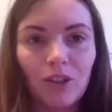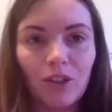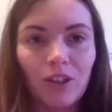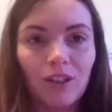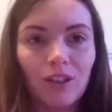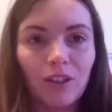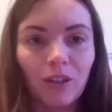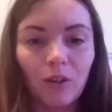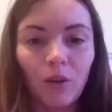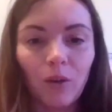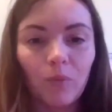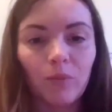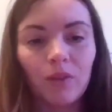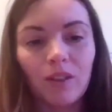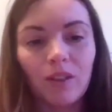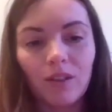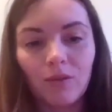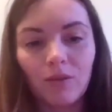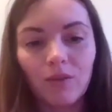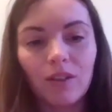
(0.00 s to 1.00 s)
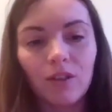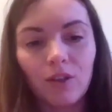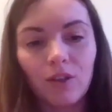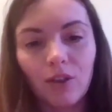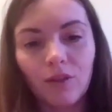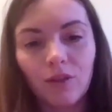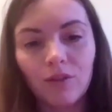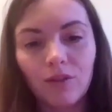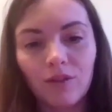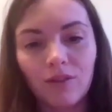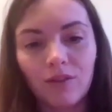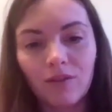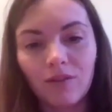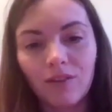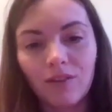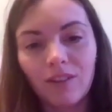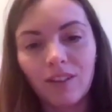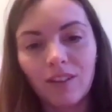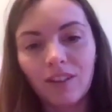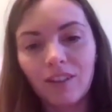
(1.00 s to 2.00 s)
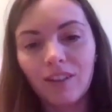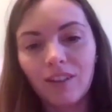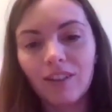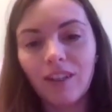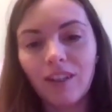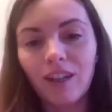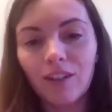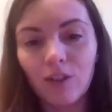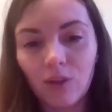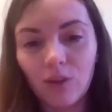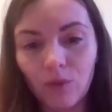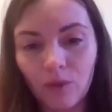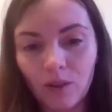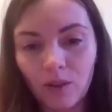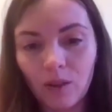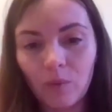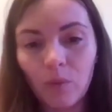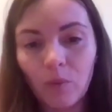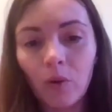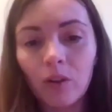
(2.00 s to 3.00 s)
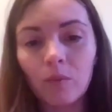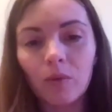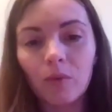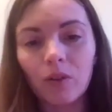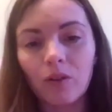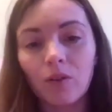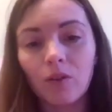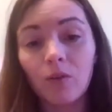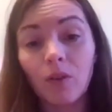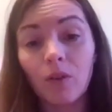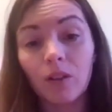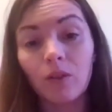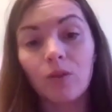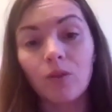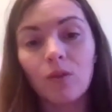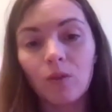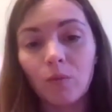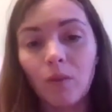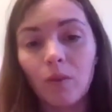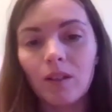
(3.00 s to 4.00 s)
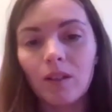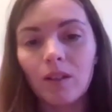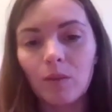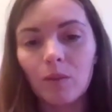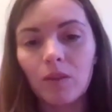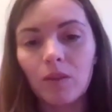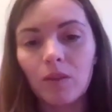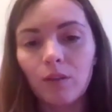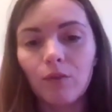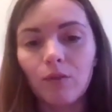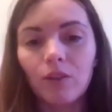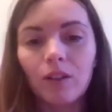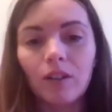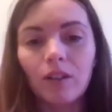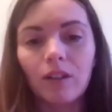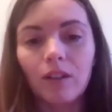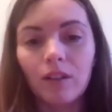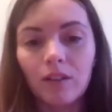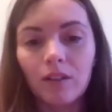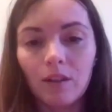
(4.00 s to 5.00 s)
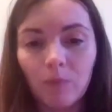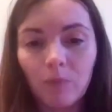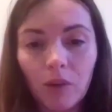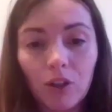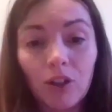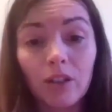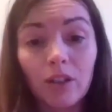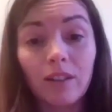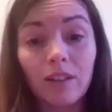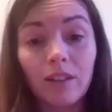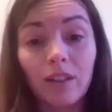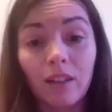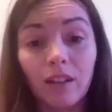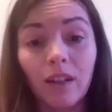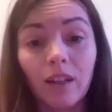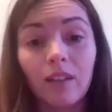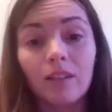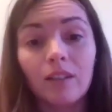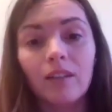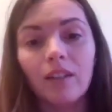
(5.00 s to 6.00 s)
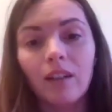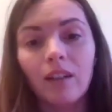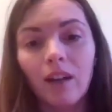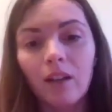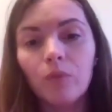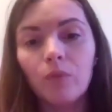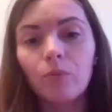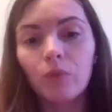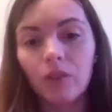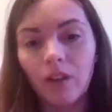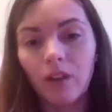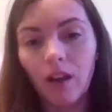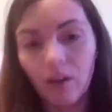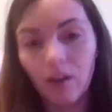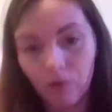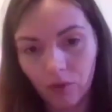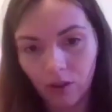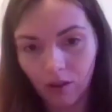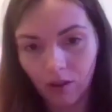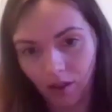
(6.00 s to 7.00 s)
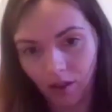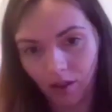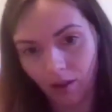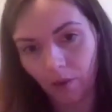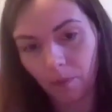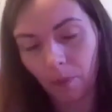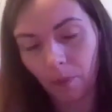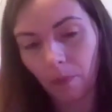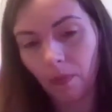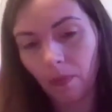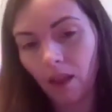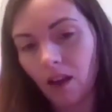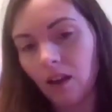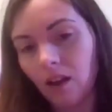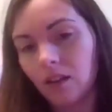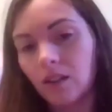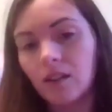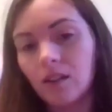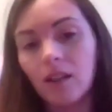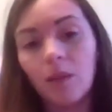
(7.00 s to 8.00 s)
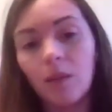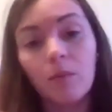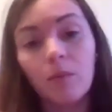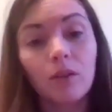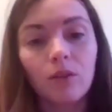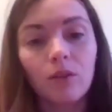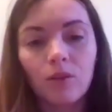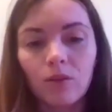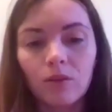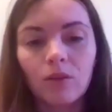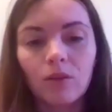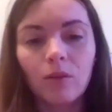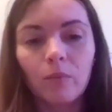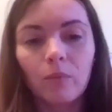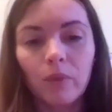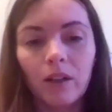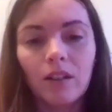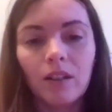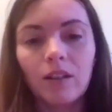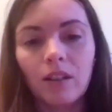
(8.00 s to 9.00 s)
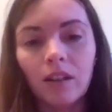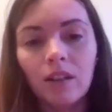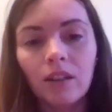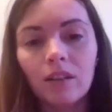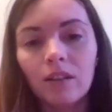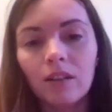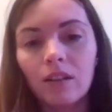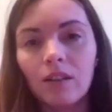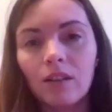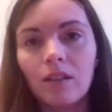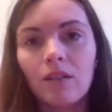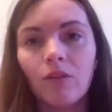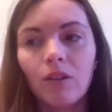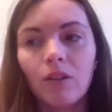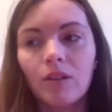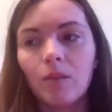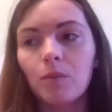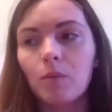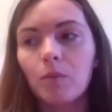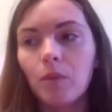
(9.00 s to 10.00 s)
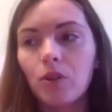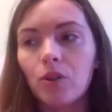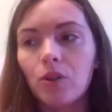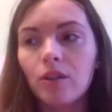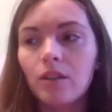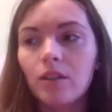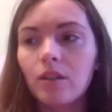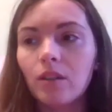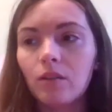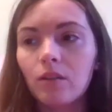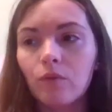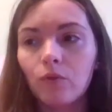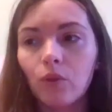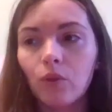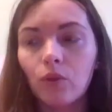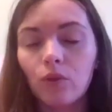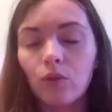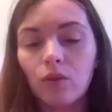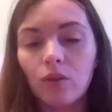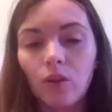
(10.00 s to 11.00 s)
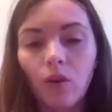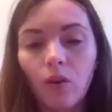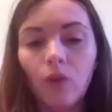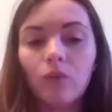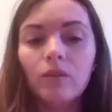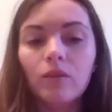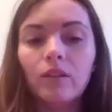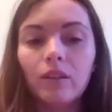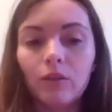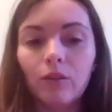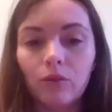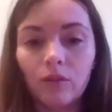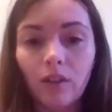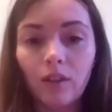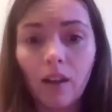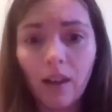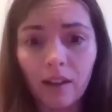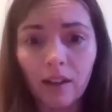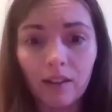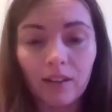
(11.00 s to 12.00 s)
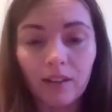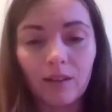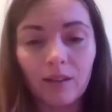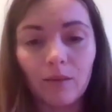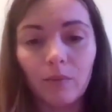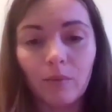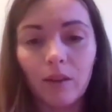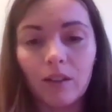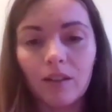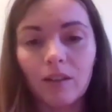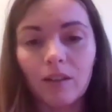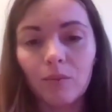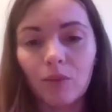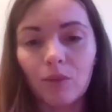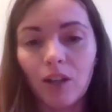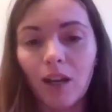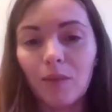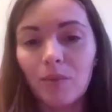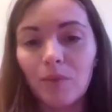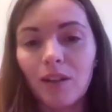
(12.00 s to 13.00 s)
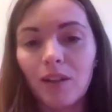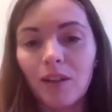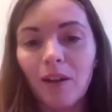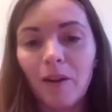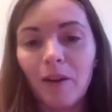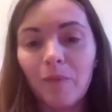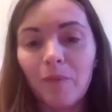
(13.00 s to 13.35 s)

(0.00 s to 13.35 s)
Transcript: it's just the companies really don't get to this point because there are not so many specific specialists that can help with everything. The same thing also in compressed air, that there are some specialists that focus only on the leaks, but sometimes